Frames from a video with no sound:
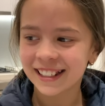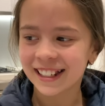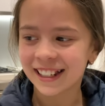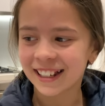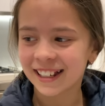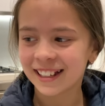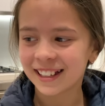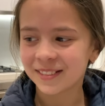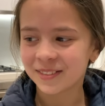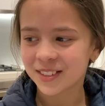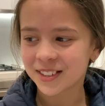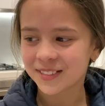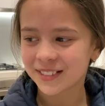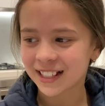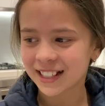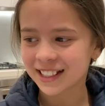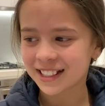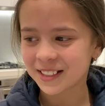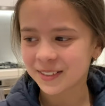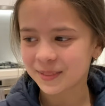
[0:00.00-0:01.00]
Yeah, I'm
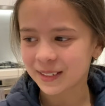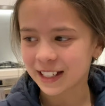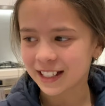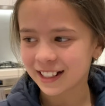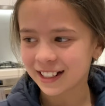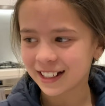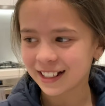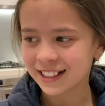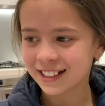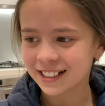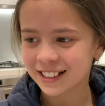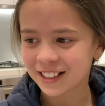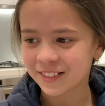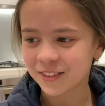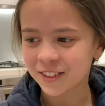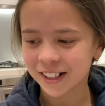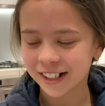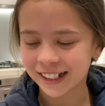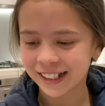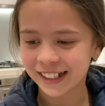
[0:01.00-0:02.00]
spicy about it because I
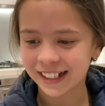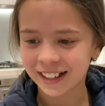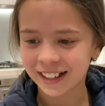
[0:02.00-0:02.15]
wanted the